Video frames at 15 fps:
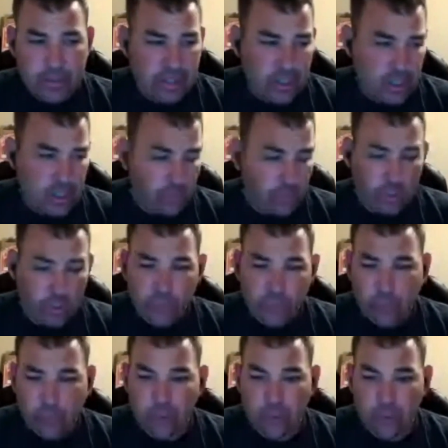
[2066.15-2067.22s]
So let me
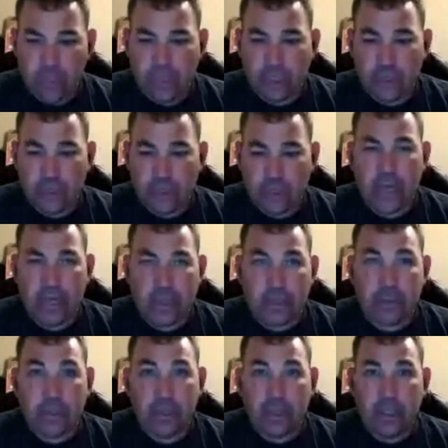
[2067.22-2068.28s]
see you move forward and
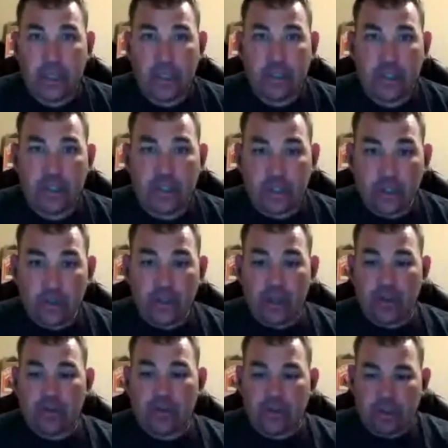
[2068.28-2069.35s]
go ahead and
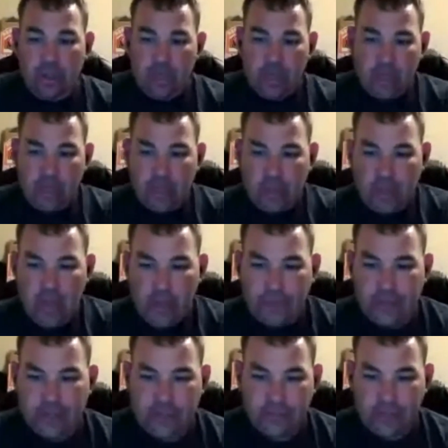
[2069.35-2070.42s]
just do those
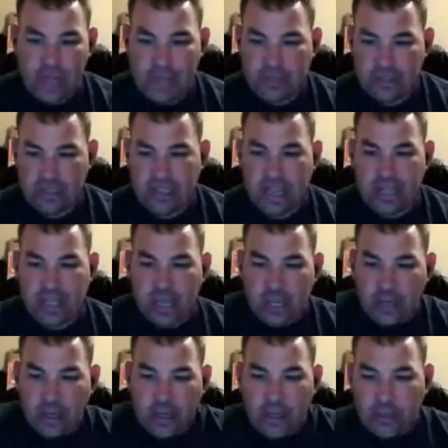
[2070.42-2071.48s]
uh, offensive lines,
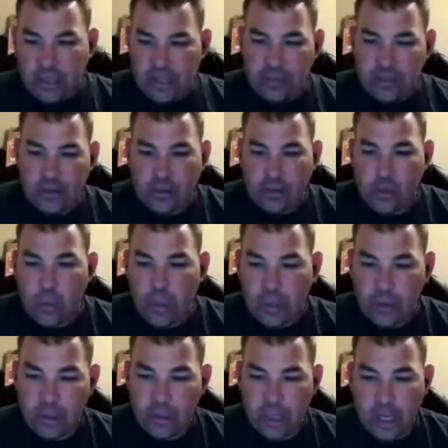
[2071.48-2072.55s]
stay younger, get those
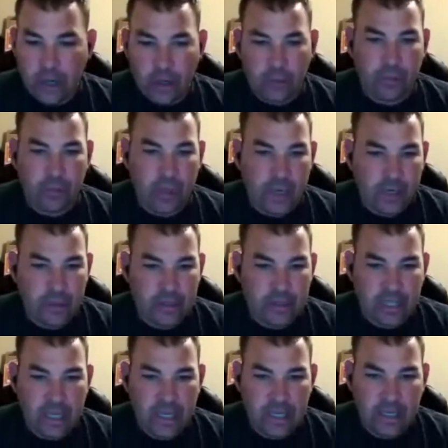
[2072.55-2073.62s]
quicker, younger
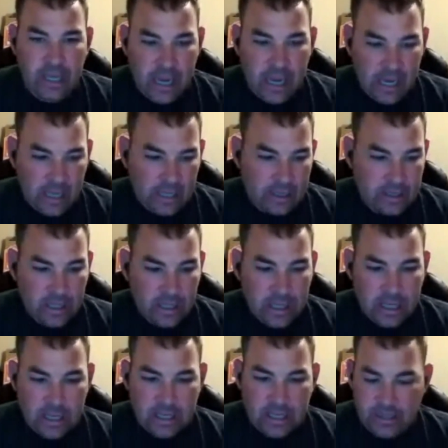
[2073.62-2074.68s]
players in. And
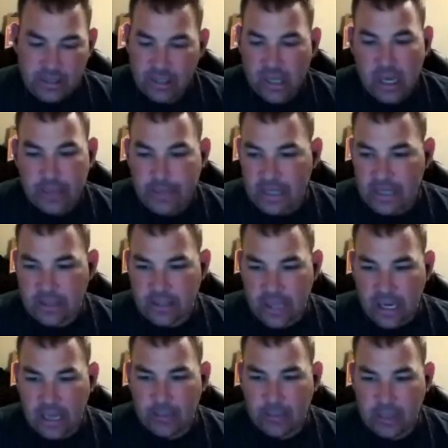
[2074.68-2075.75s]
it's a young man's
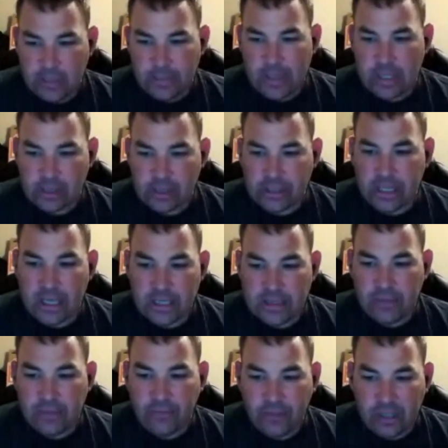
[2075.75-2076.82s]
game, especially on
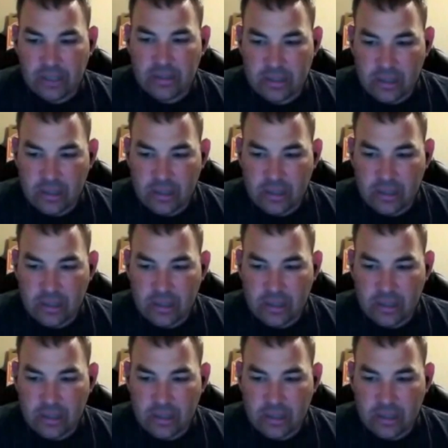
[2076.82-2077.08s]
defense.